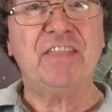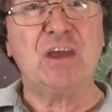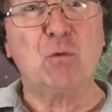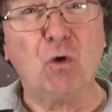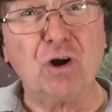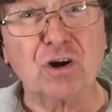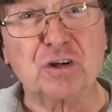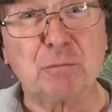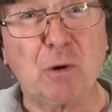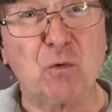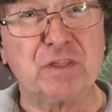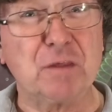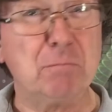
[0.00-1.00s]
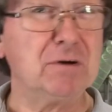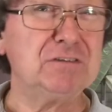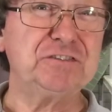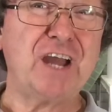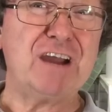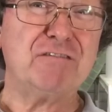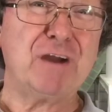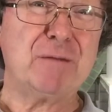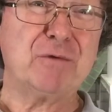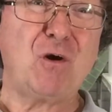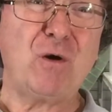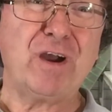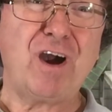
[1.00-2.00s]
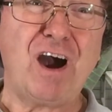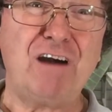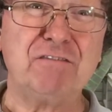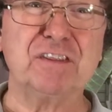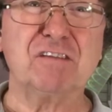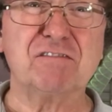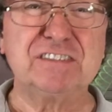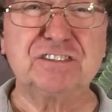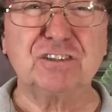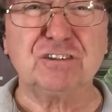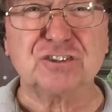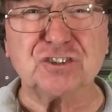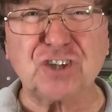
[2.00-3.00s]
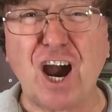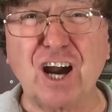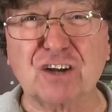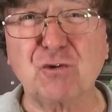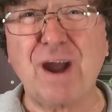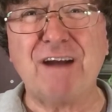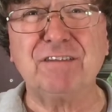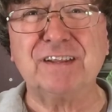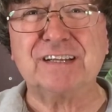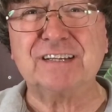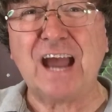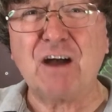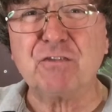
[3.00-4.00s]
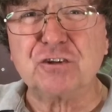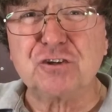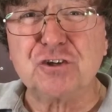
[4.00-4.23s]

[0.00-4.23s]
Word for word: They worked, but with the burst diaphragm going off and the physical shock traveling down the